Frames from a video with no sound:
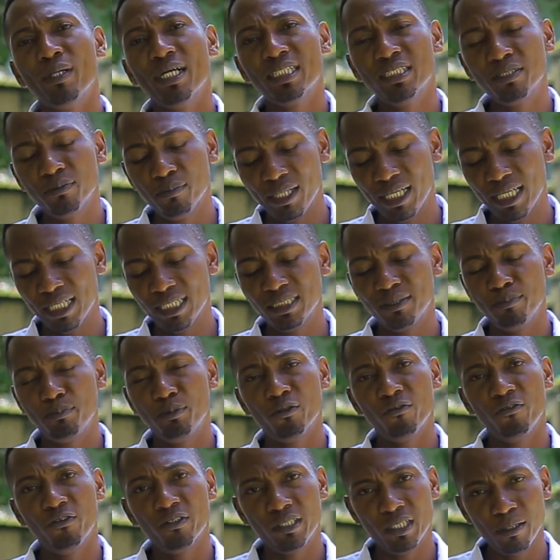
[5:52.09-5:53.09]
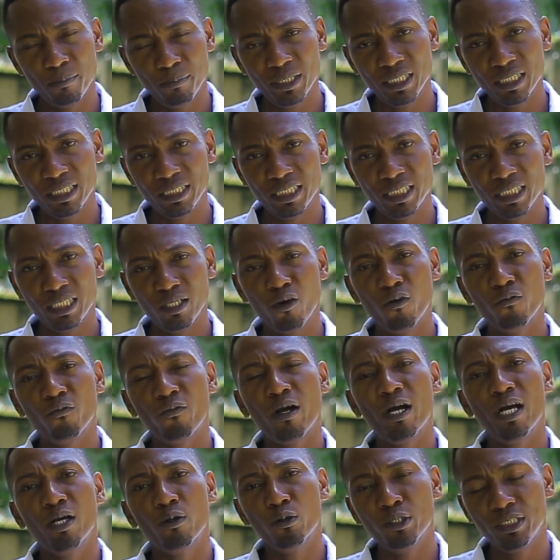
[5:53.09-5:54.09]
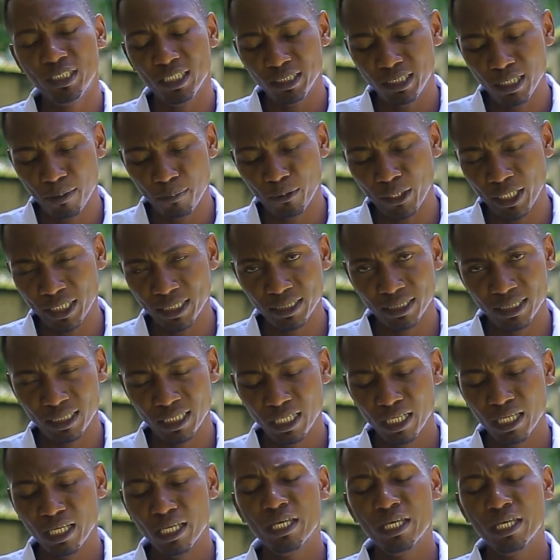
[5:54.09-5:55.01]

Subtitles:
maximize profitability of our goat enterprise.